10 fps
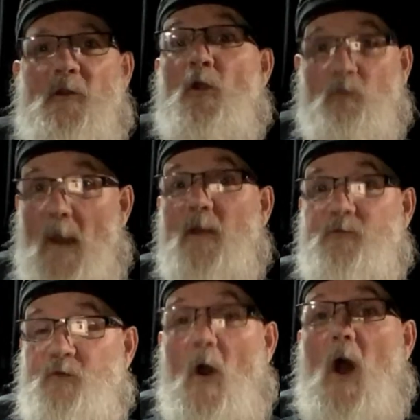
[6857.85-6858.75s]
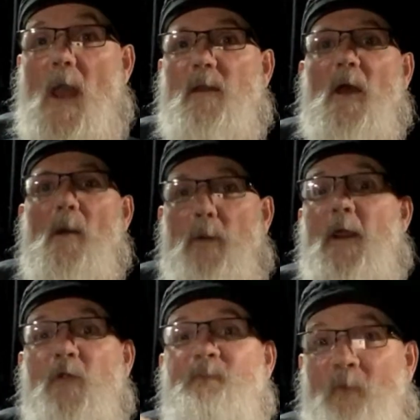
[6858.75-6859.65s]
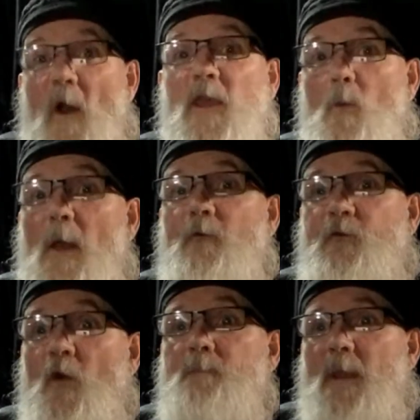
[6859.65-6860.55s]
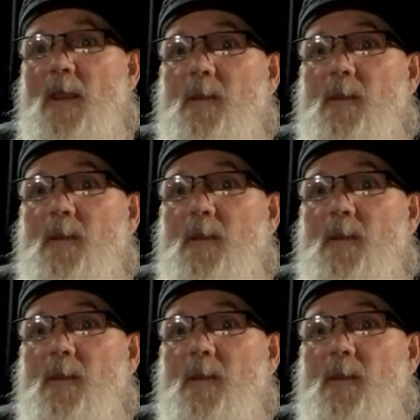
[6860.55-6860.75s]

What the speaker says: You're right, it's not. But it fucking well should be.